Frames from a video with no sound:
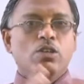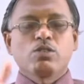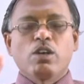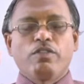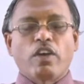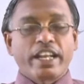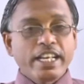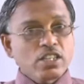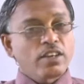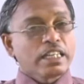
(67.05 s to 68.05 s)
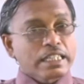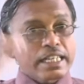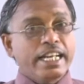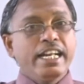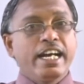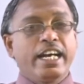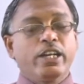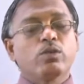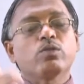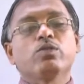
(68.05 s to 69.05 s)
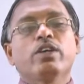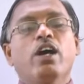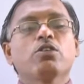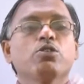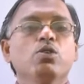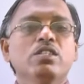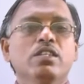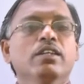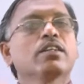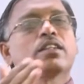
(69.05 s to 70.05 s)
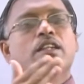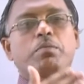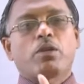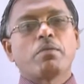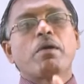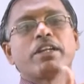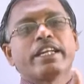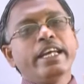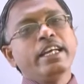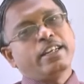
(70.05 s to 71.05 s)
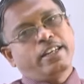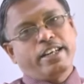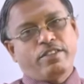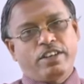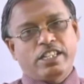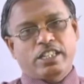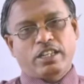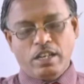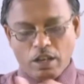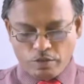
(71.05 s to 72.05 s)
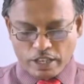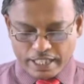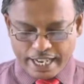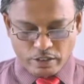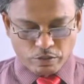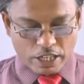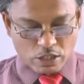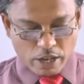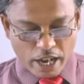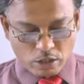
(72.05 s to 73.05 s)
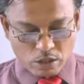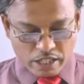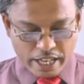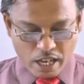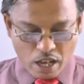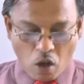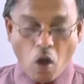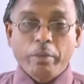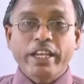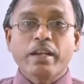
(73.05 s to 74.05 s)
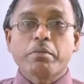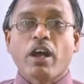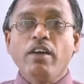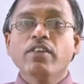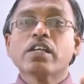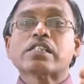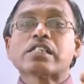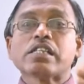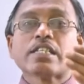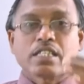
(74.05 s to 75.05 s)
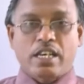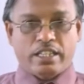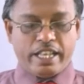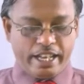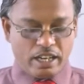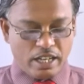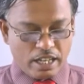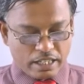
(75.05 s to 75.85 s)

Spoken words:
So for each of the trader we have to use the probability definition. For that first we have to see how many number of shirts are there.